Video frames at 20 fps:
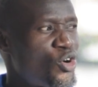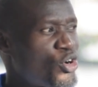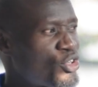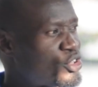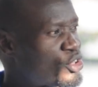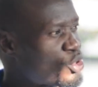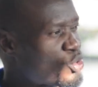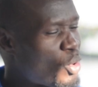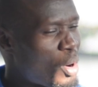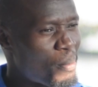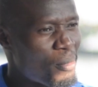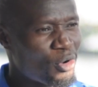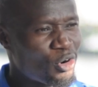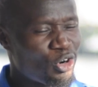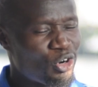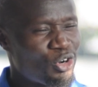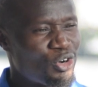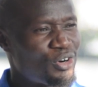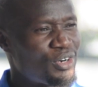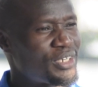go through a
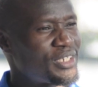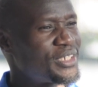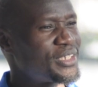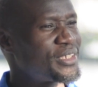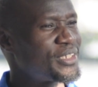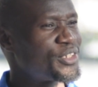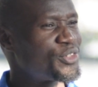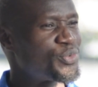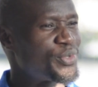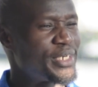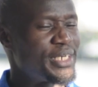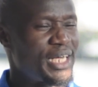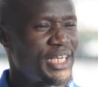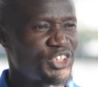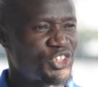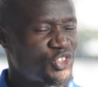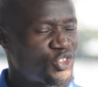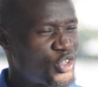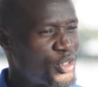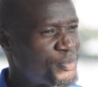monologue, read
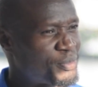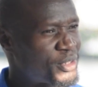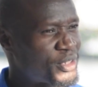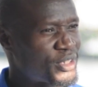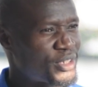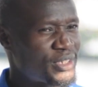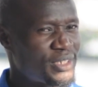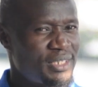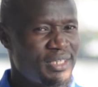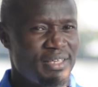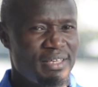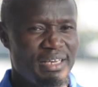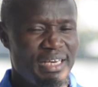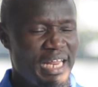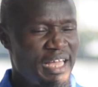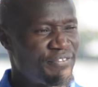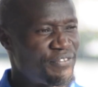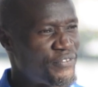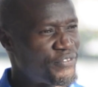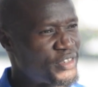a script
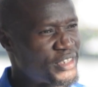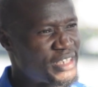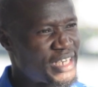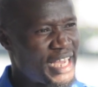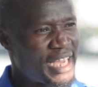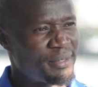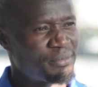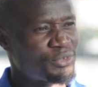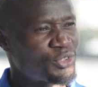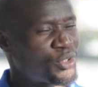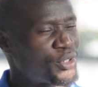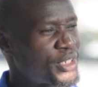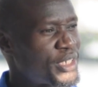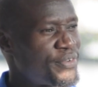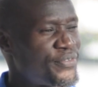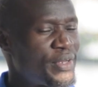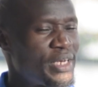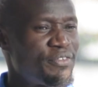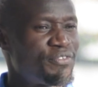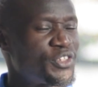like 50 times, or
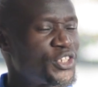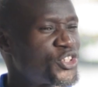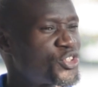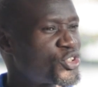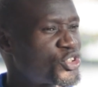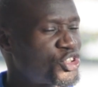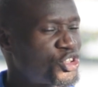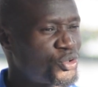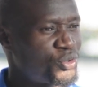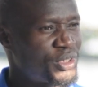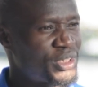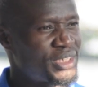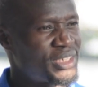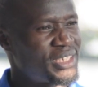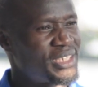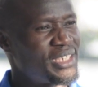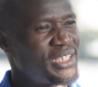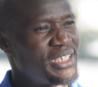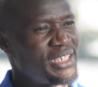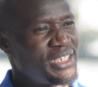even if she's not
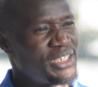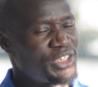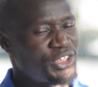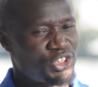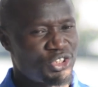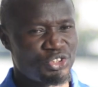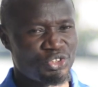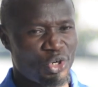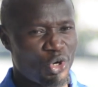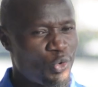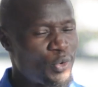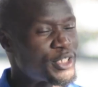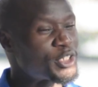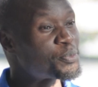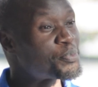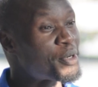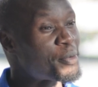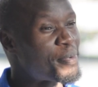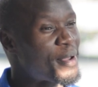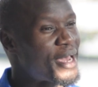shooting, she's
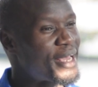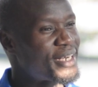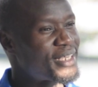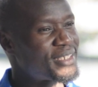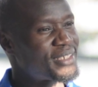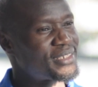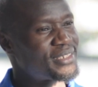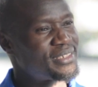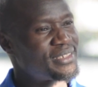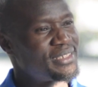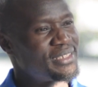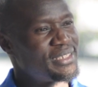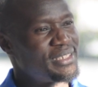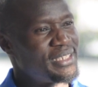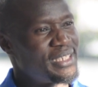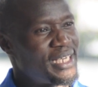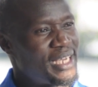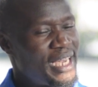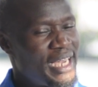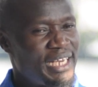always preparing.
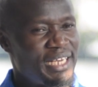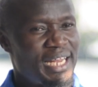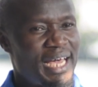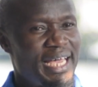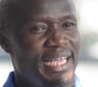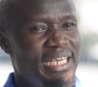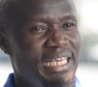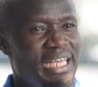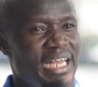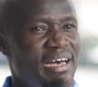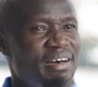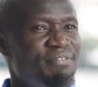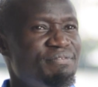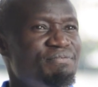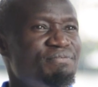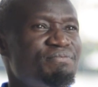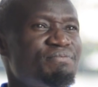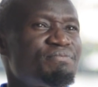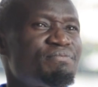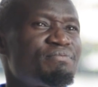And I
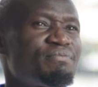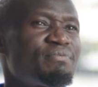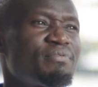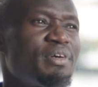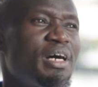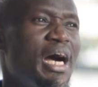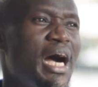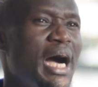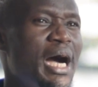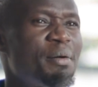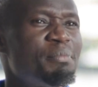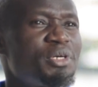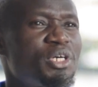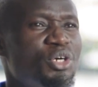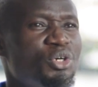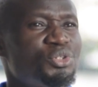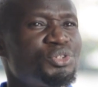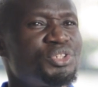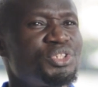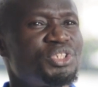love her
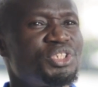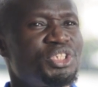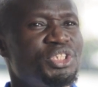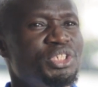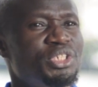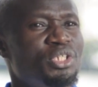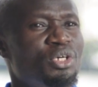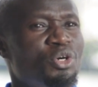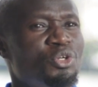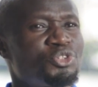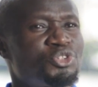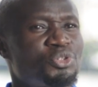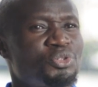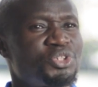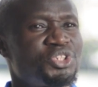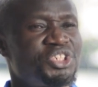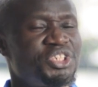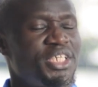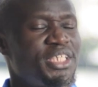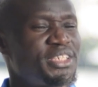because she
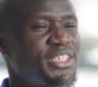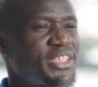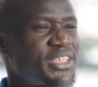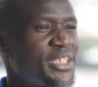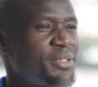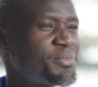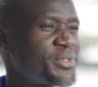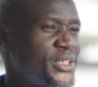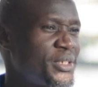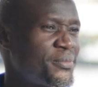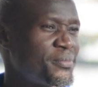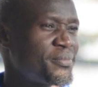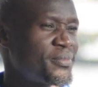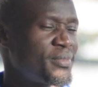also shares the same